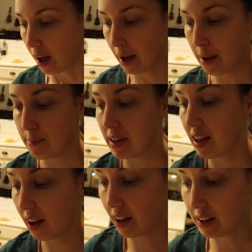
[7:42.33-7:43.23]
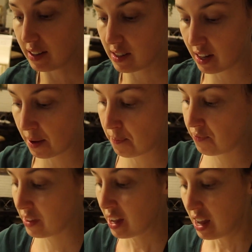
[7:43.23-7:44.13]
um, because
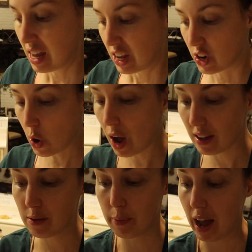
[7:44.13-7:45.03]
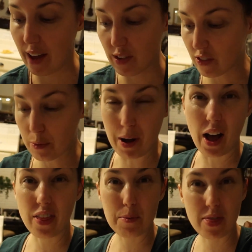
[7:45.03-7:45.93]
you know how you have you ever
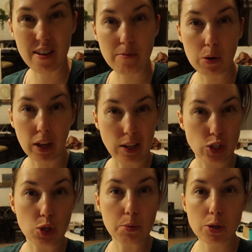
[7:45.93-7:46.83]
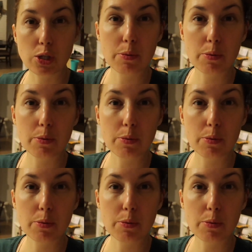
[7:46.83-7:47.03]
bought them and they've been like super,